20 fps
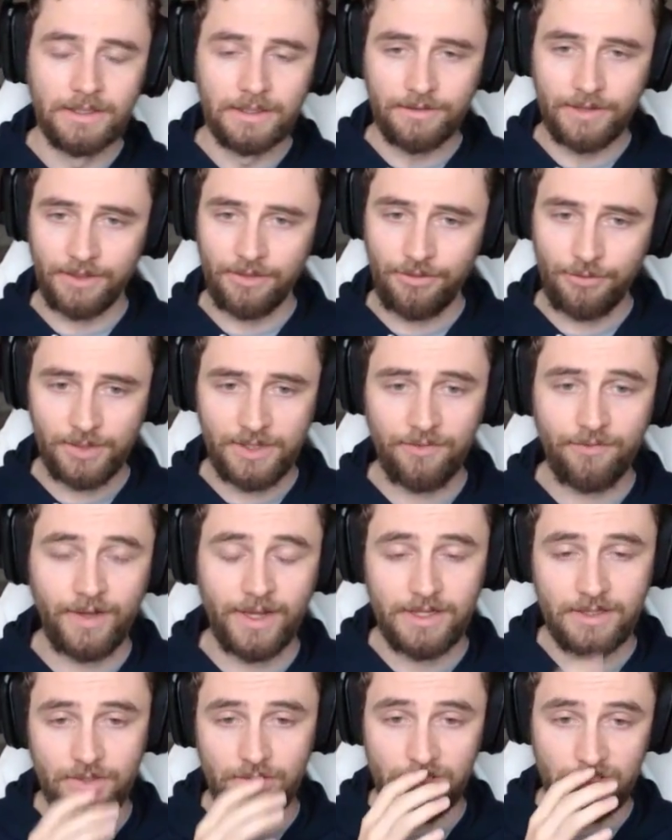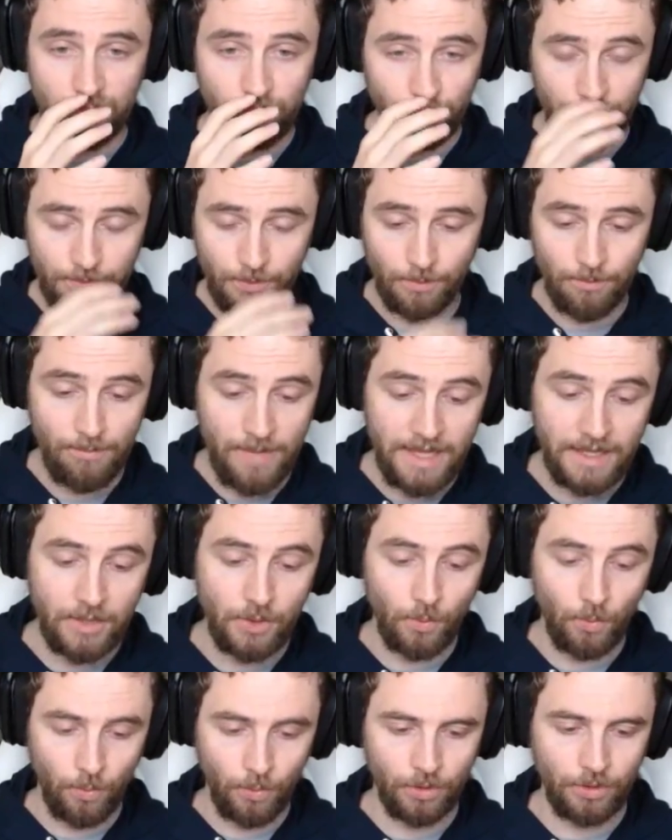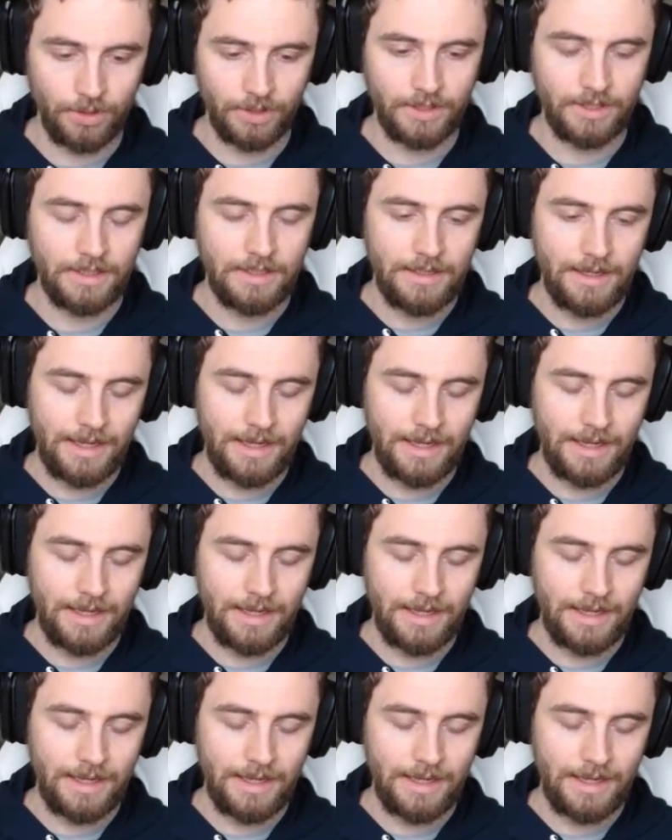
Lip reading: then 3 fighters would make it work